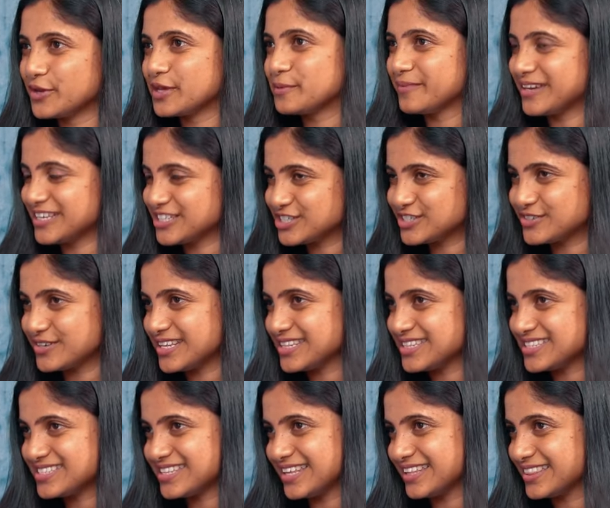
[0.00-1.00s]
knowing my
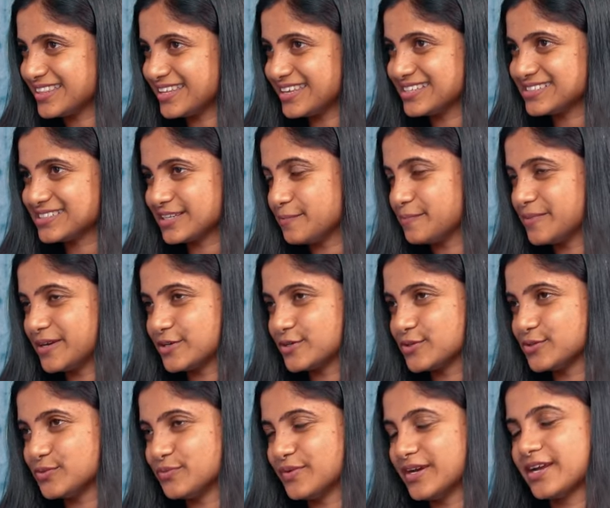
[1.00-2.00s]
strengths and things compared
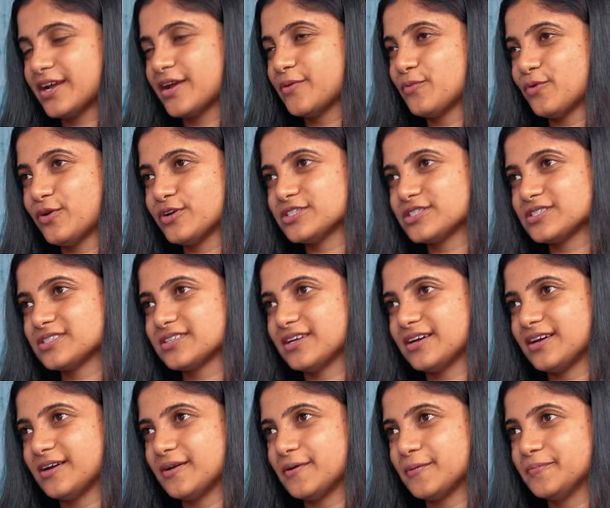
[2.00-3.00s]
to where I was
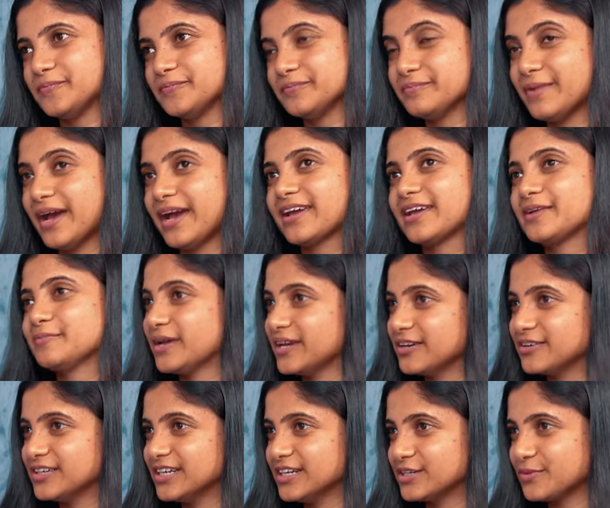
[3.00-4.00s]
uh, back in
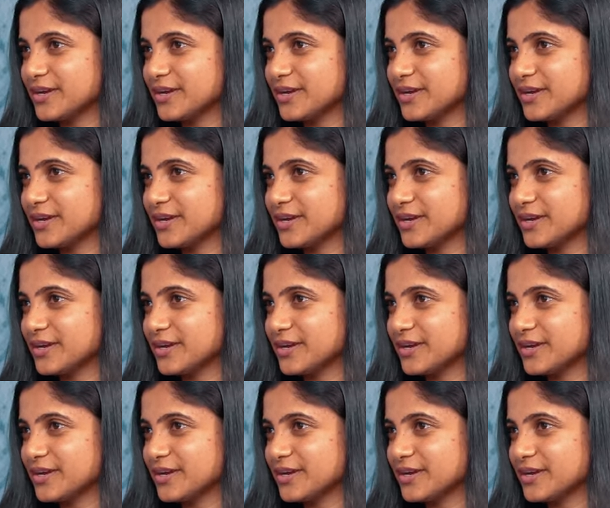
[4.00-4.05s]
my early